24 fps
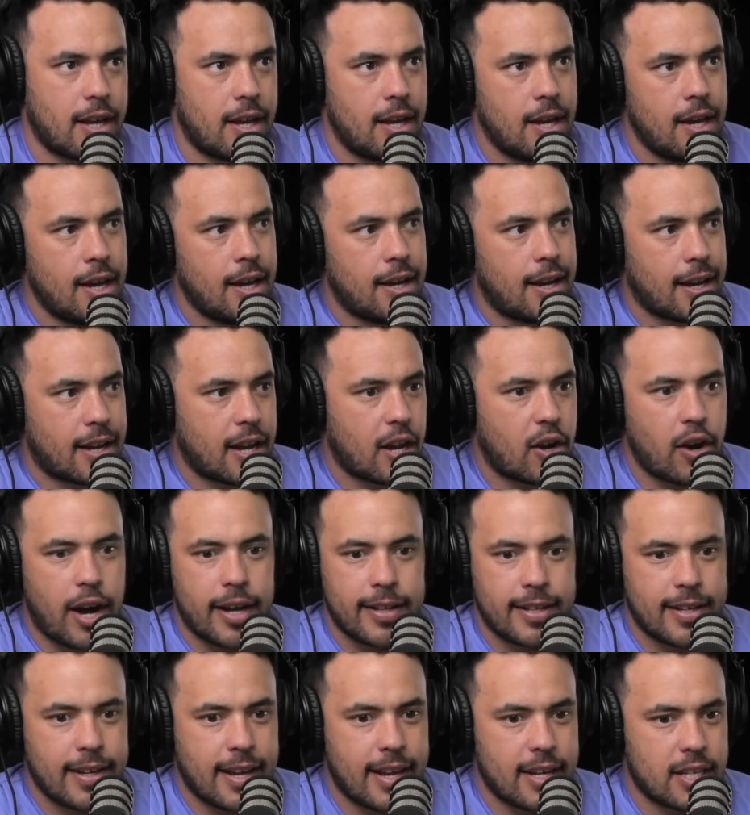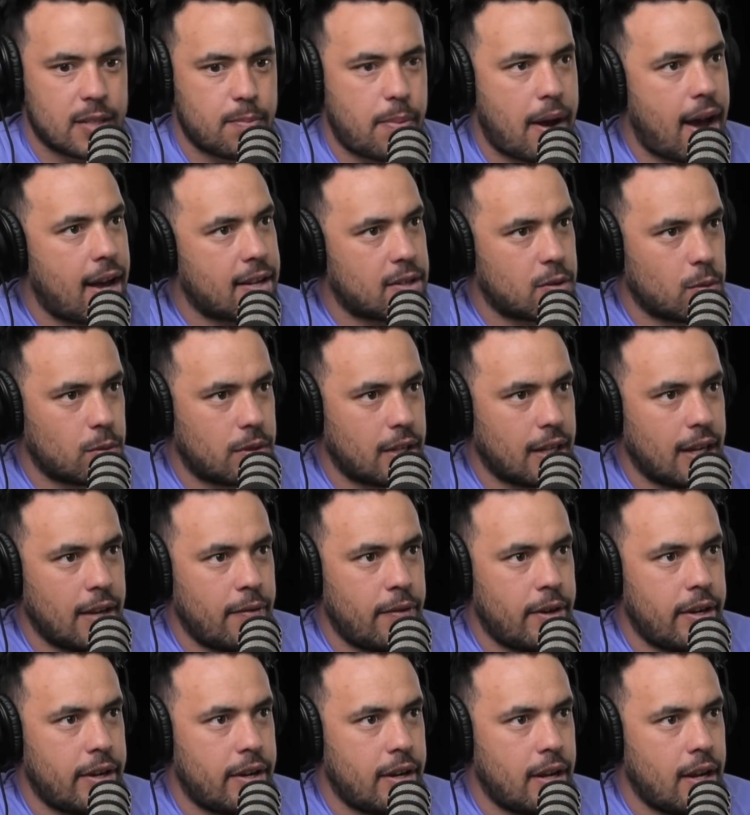Like a guy didn't get his parcel delivered,
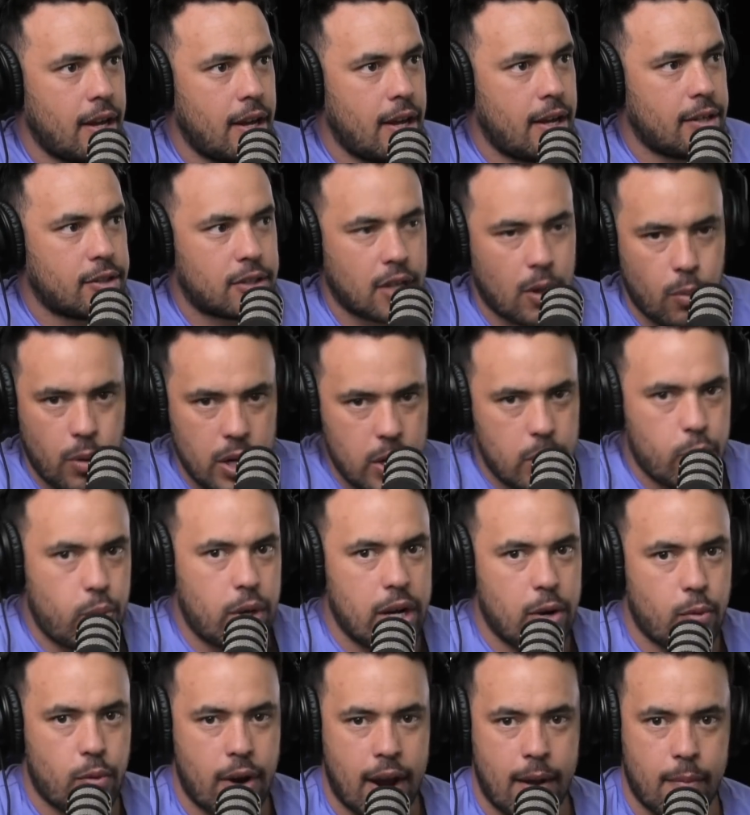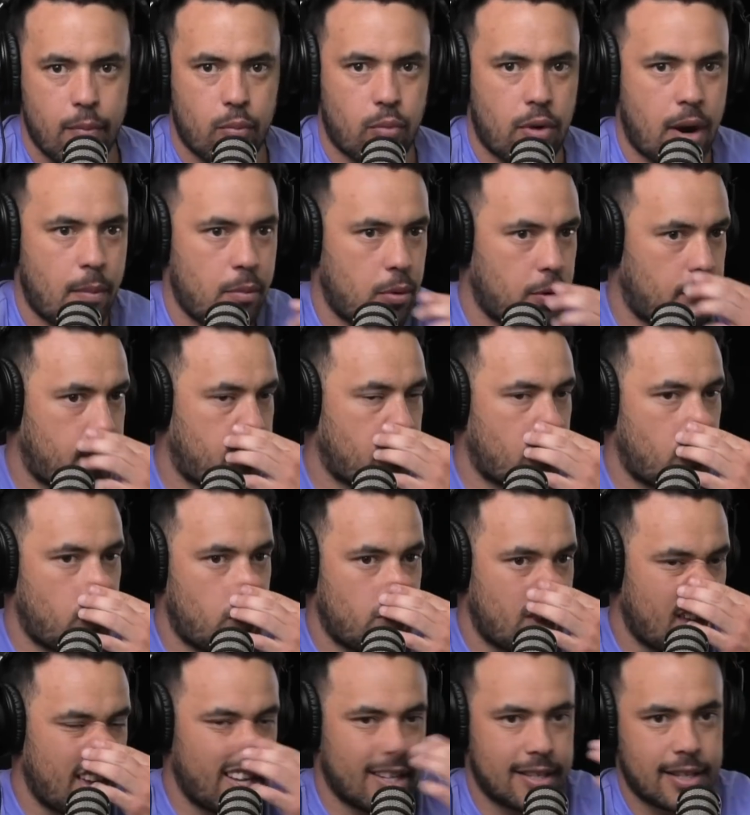so we rumbled through
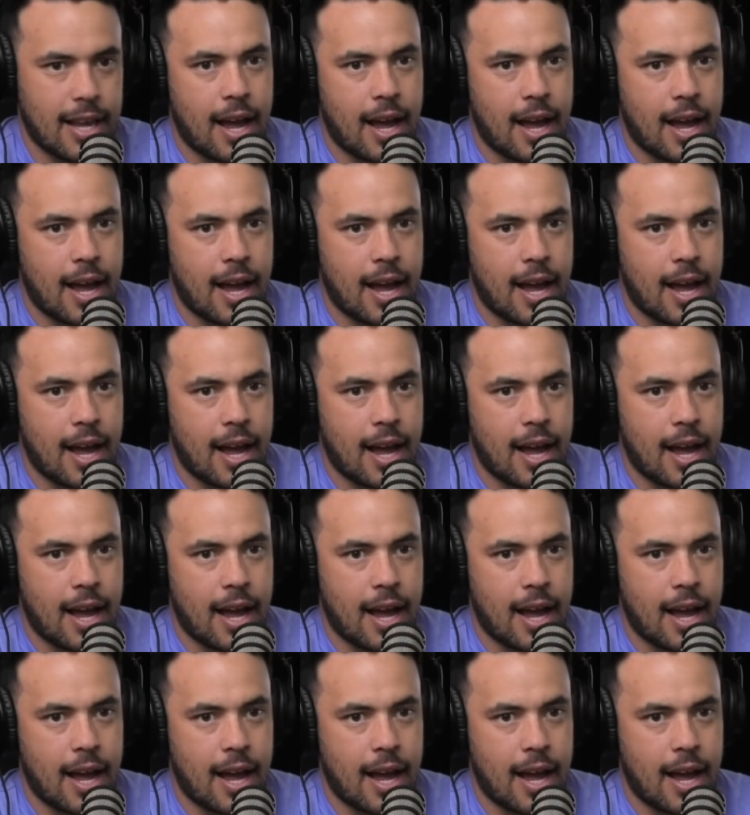this